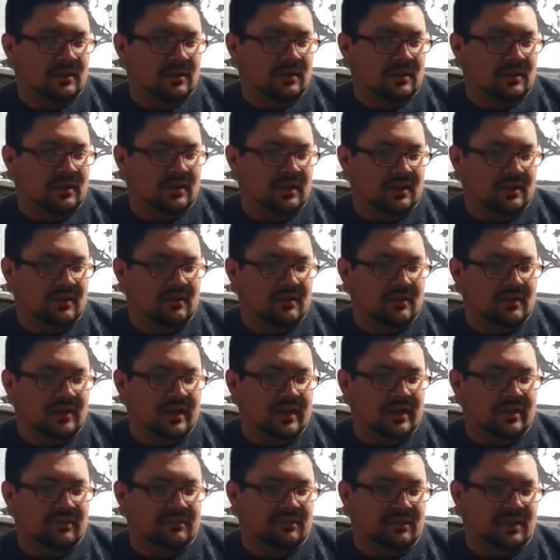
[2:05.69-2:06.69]
Like you lay
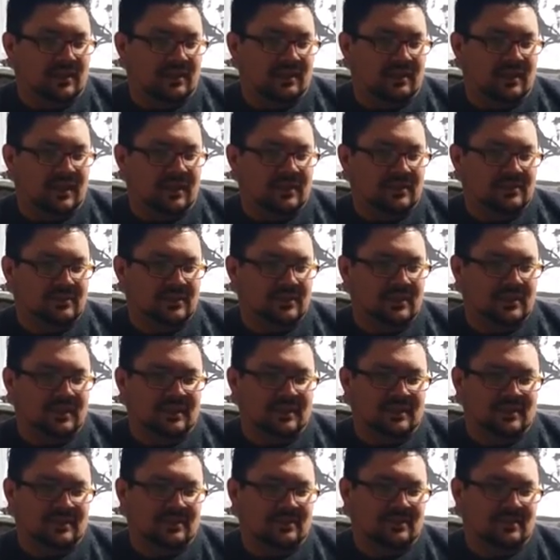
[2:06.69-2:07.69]
a foundation,
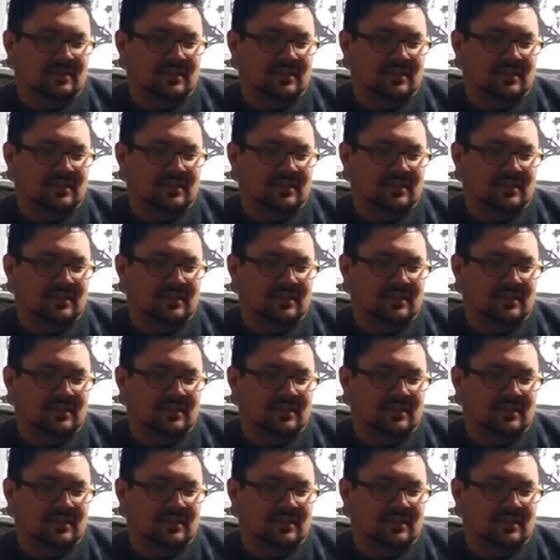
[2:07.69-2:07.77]
and